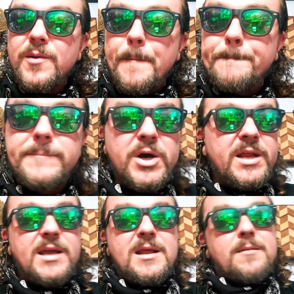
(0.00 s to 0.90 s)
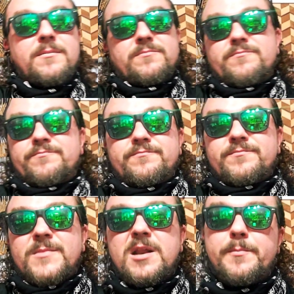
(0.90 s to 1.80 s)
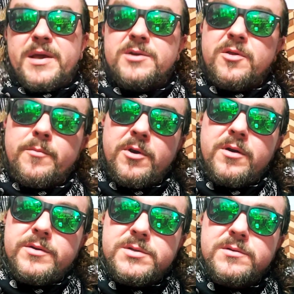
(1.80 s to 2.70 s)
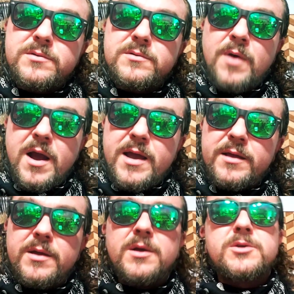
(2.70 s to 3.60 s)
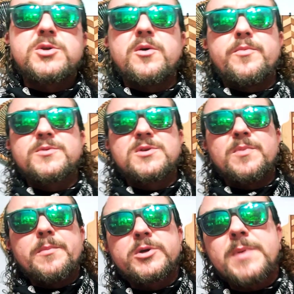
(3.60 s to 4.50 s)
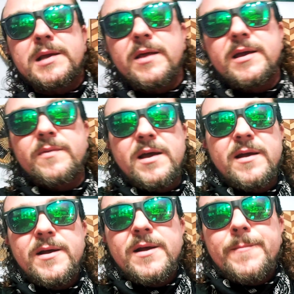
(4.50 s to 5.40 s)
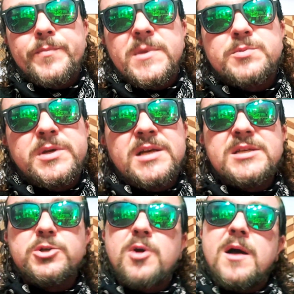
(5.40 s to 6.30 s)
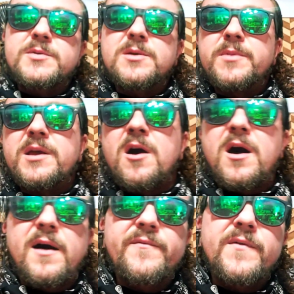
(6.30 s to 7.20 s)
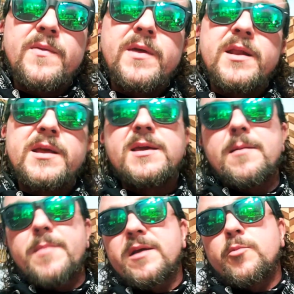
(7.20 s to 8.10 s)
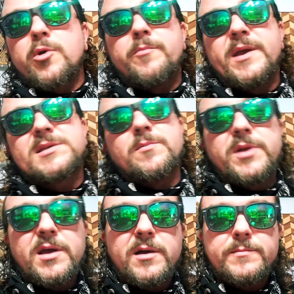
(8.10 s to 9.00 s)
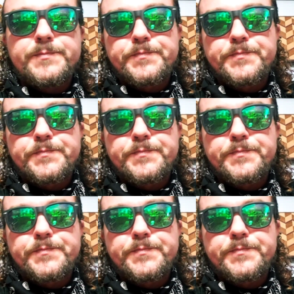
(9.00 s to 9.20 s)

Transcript: but he didn't he didn't ping during the murders, right? So some people are speculating that it's because he dropped somebody off and then he came back in the morning and picked somebody up.